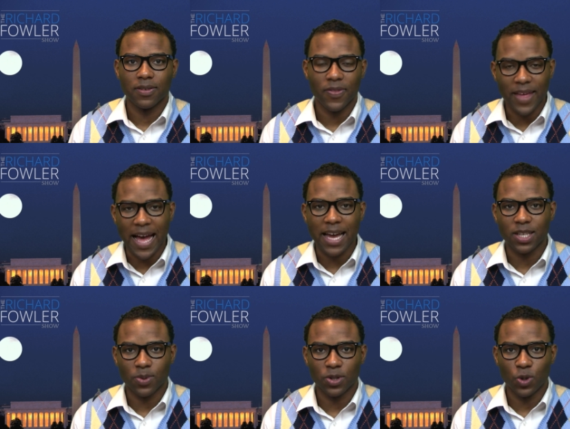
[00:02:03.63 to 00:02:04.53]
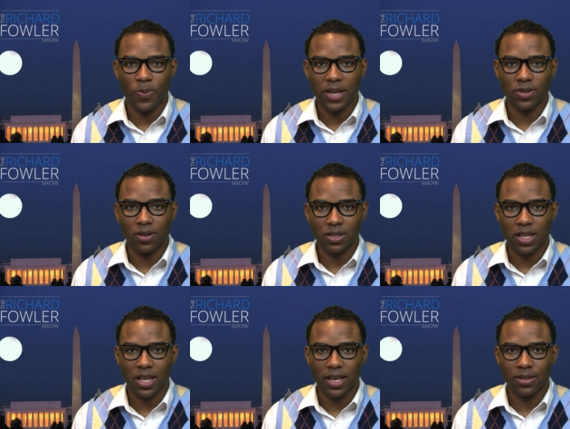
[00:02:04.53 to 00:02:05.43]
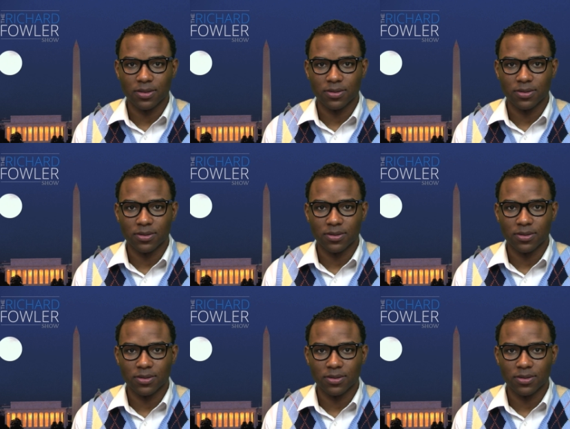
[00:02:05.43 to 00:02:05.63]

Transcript: That is what a true patriot looks like.